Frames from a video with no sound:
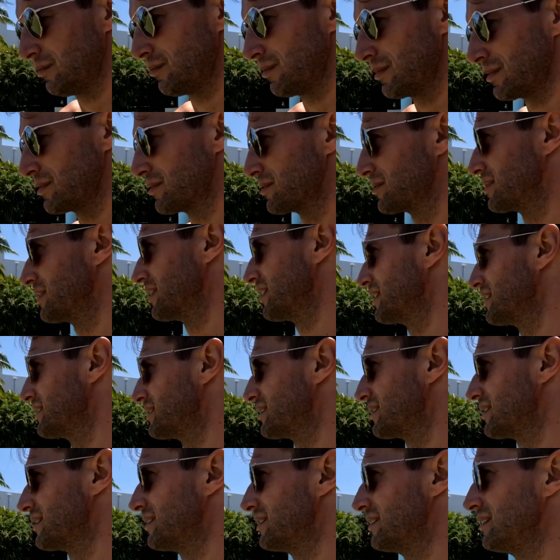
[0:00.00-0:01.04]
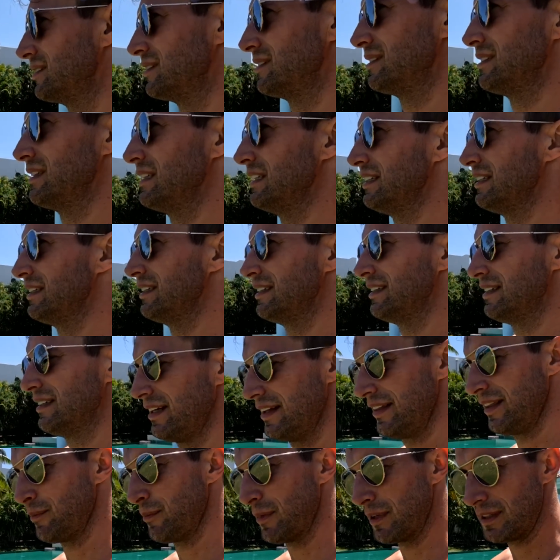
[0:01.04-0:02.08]
which was nice.
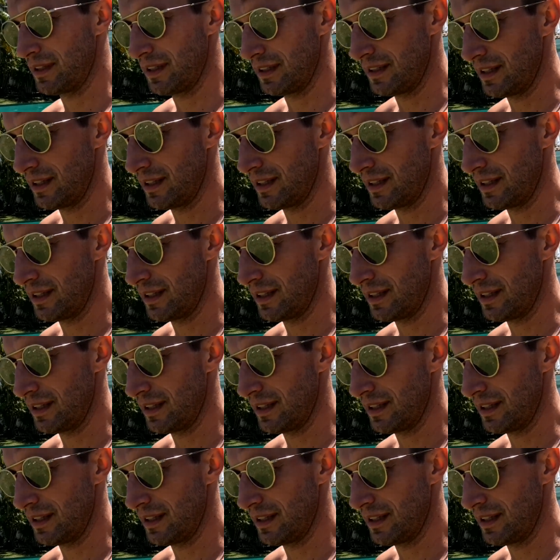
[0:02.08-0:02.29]
And then went